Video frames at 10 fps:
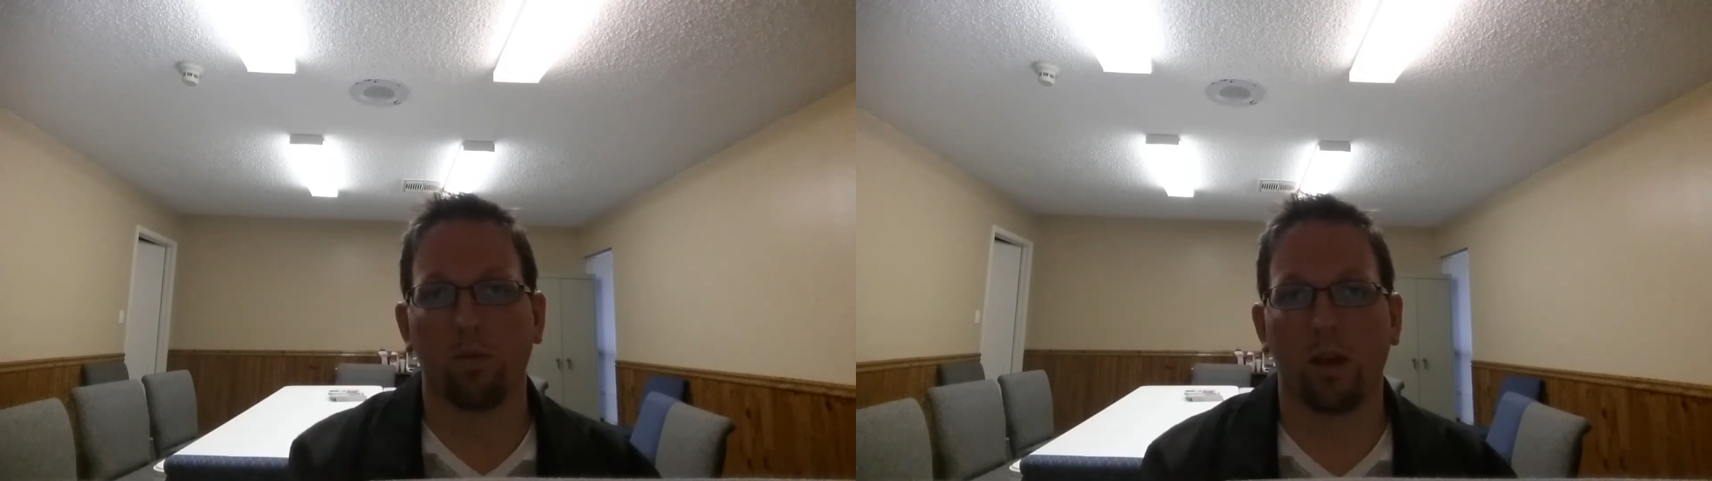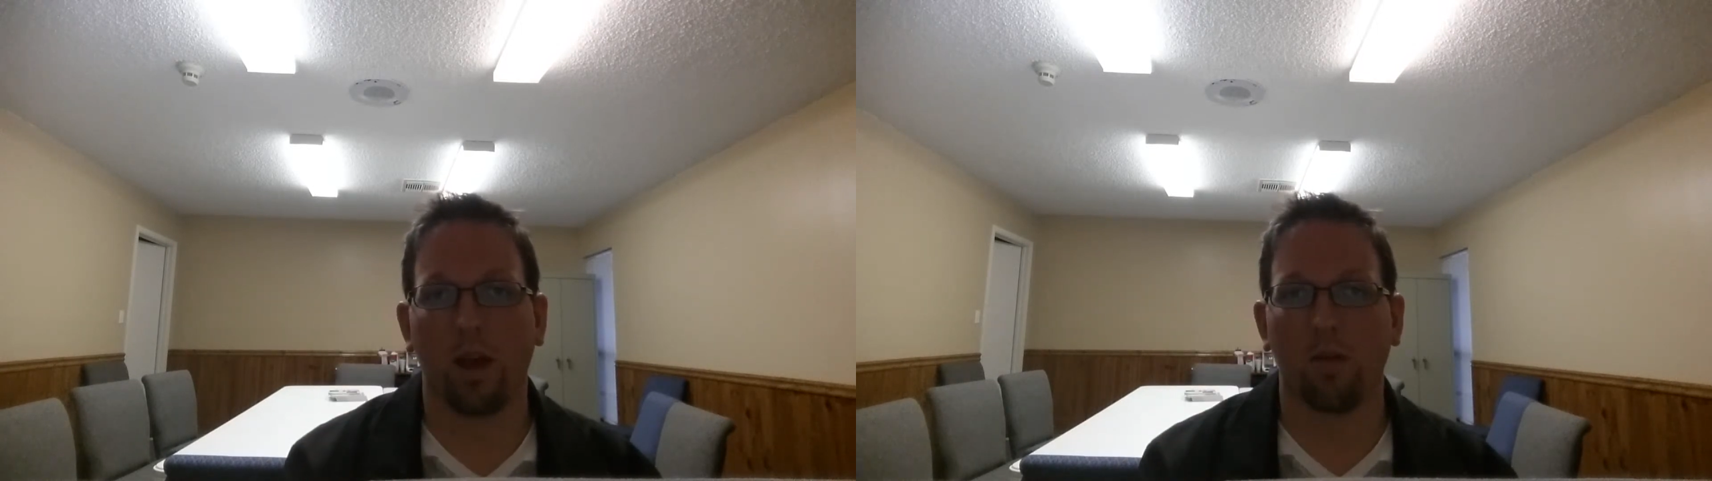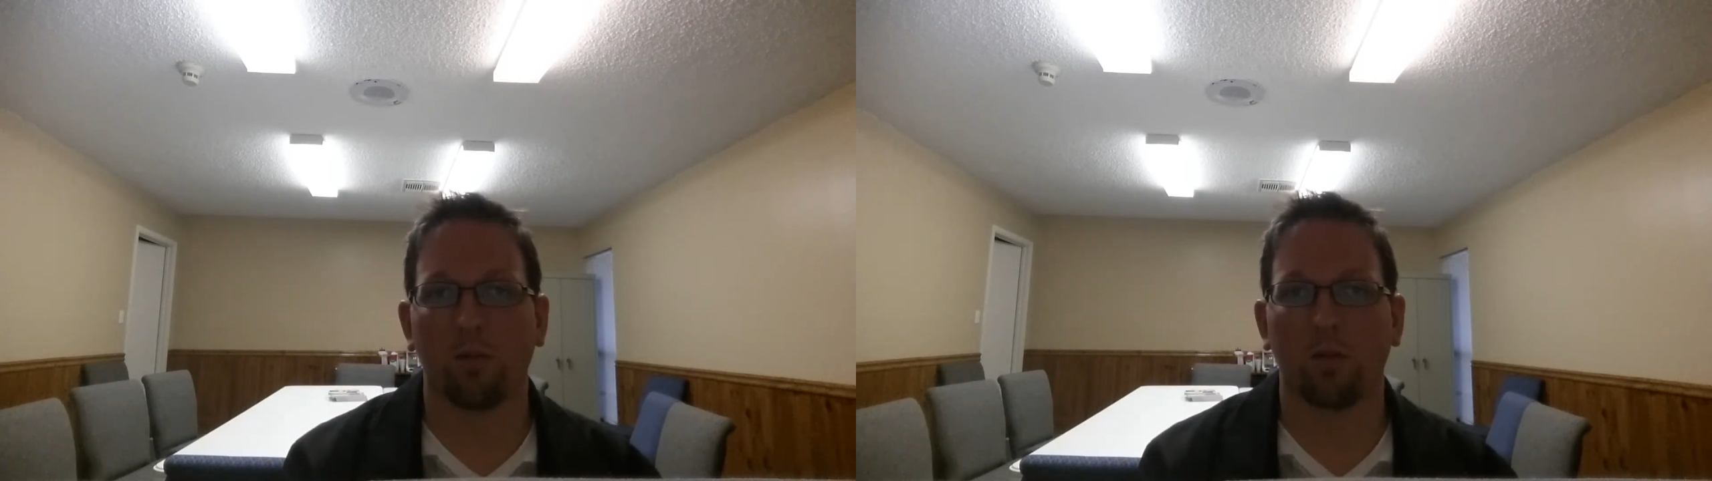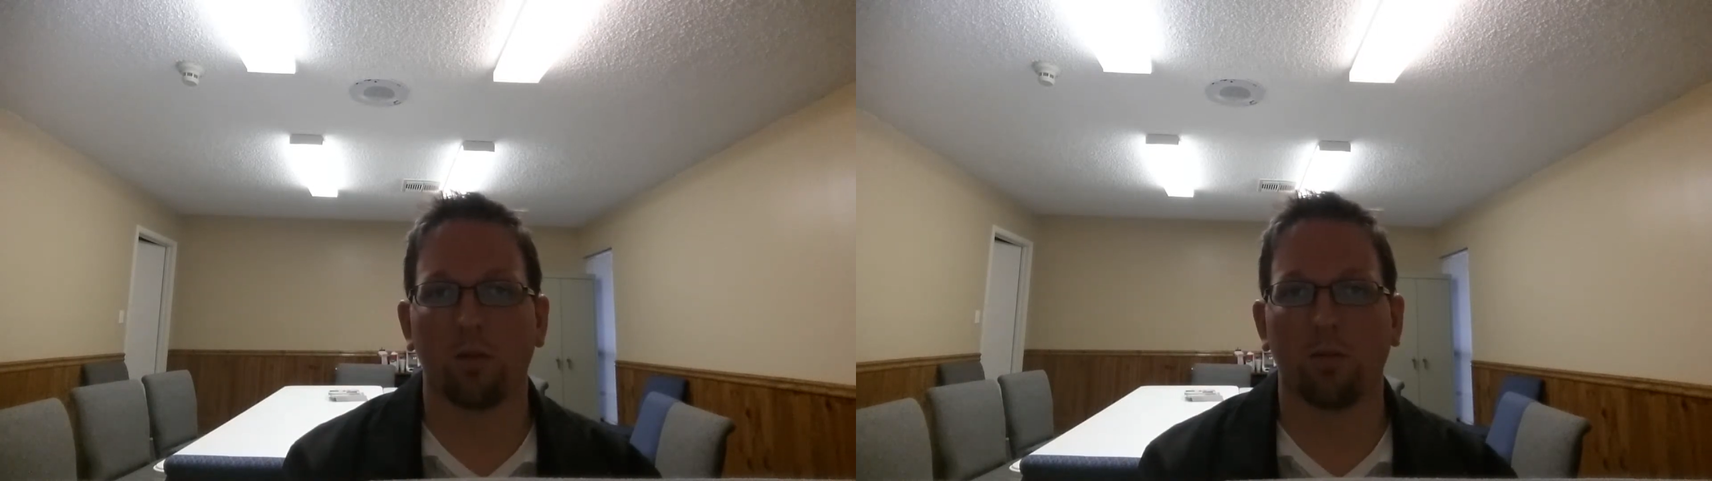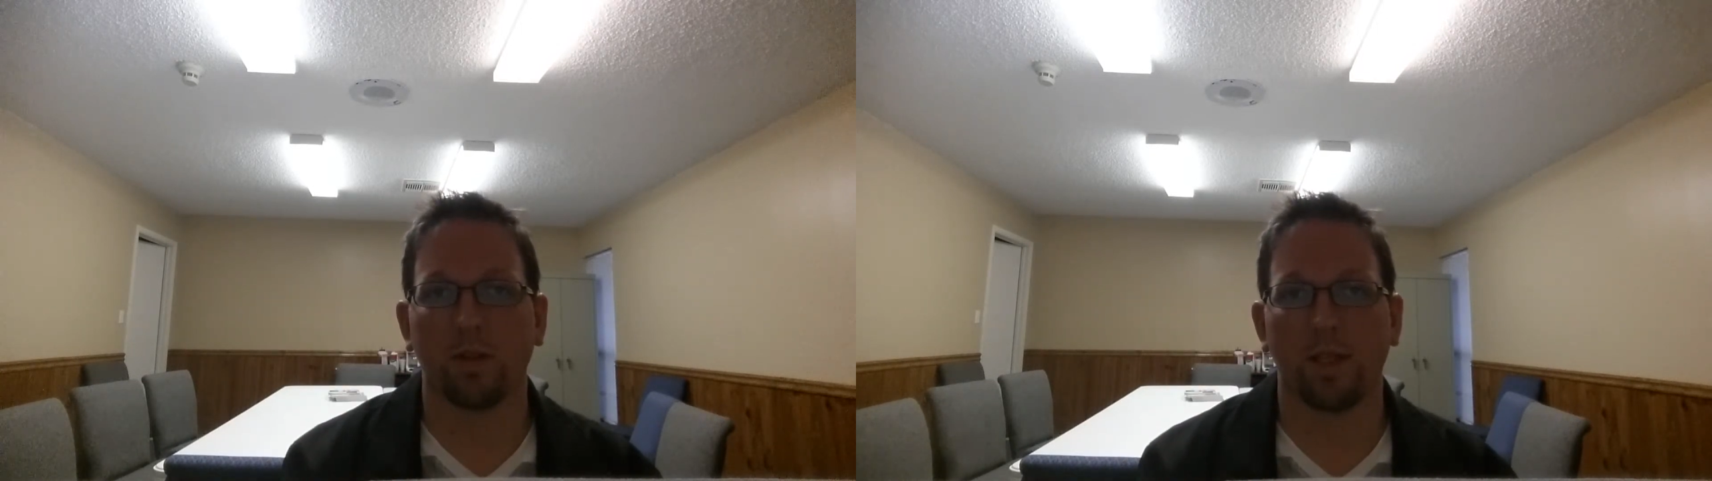be able to
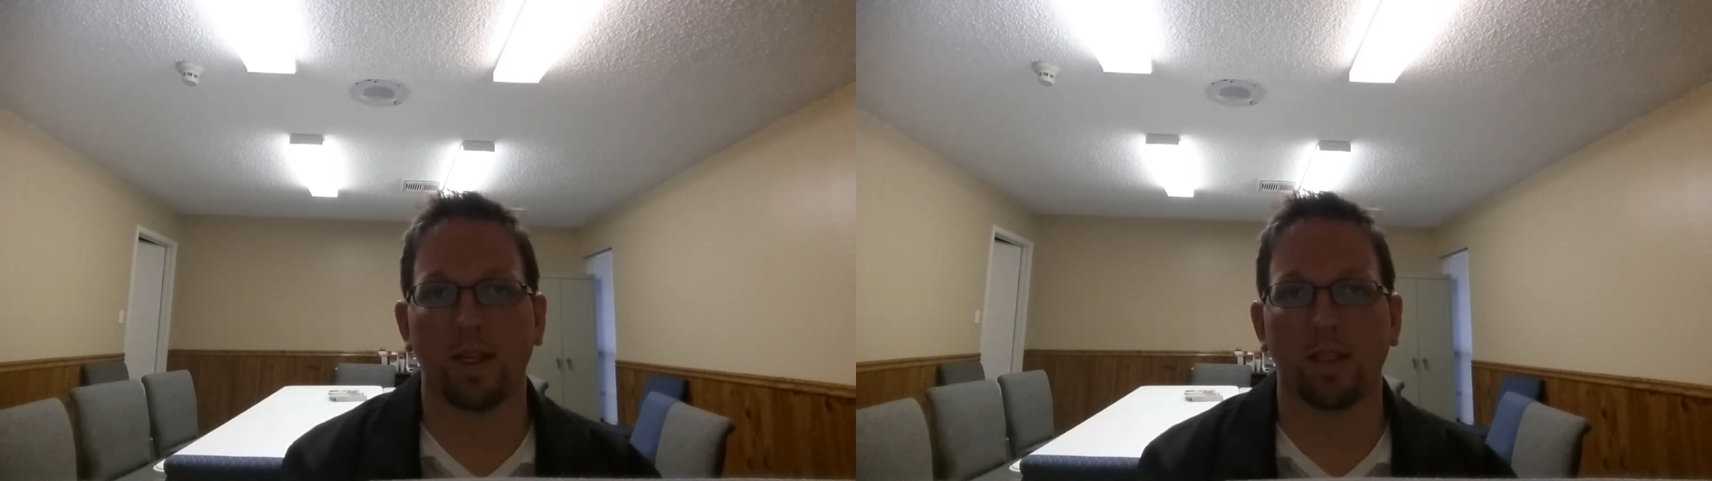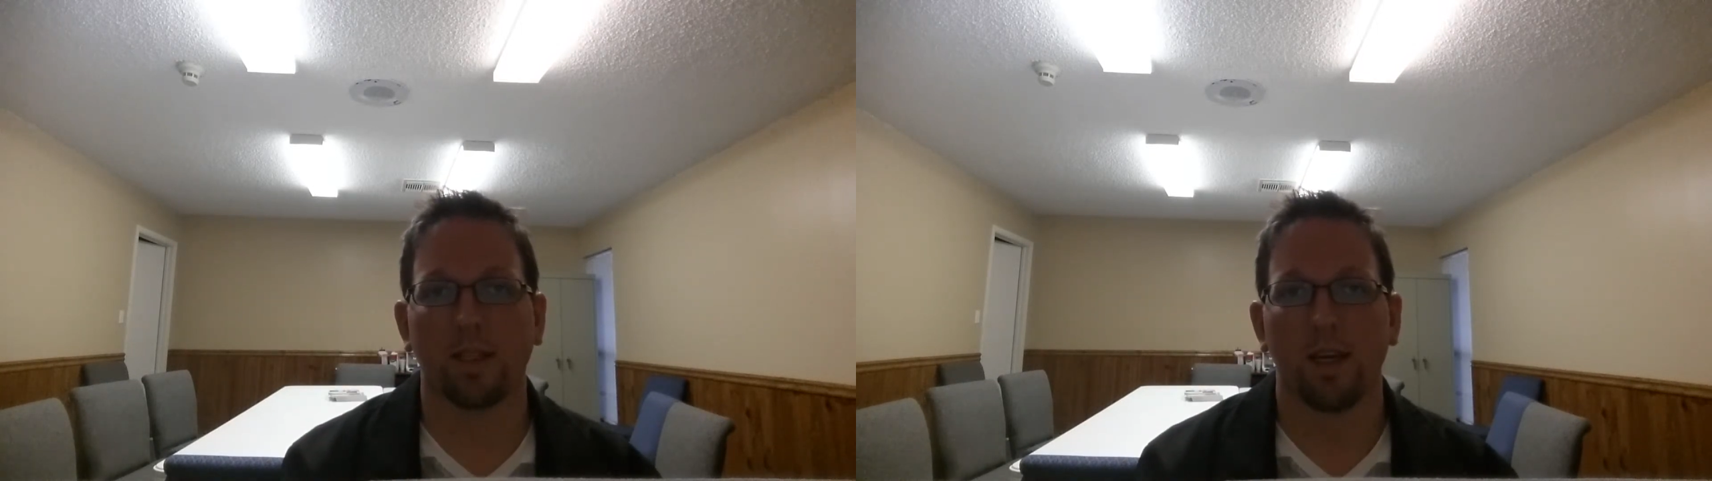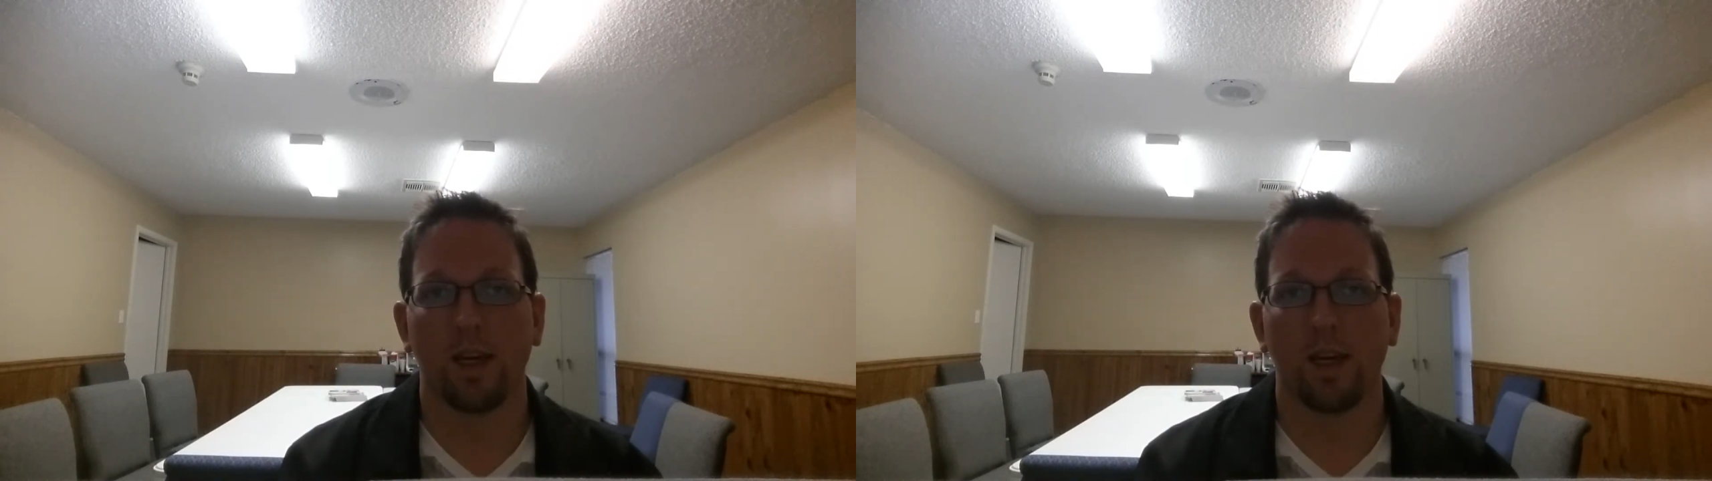present